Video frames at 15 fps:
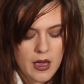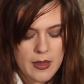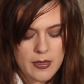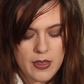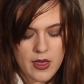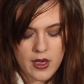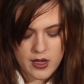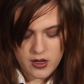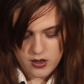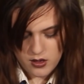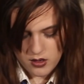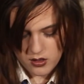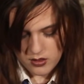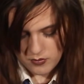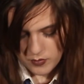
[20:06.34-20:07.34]
And
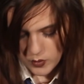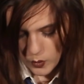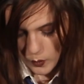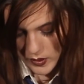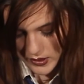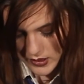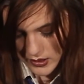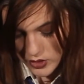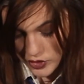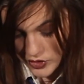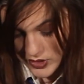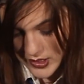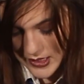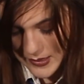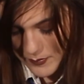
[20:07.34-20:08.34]
then I'm going to
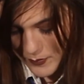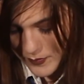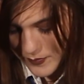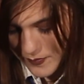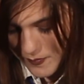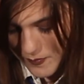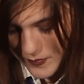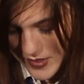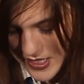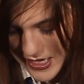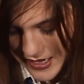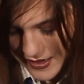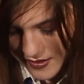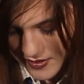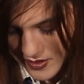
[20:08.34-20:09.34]
just
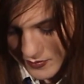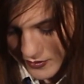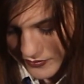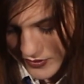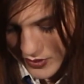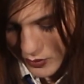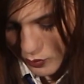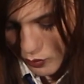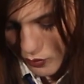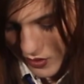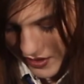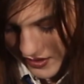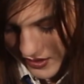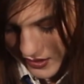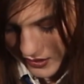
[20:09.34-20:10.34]
take some of this
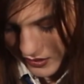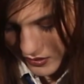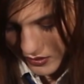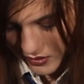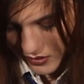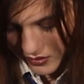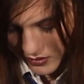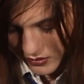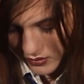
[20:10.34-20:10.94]
red ink.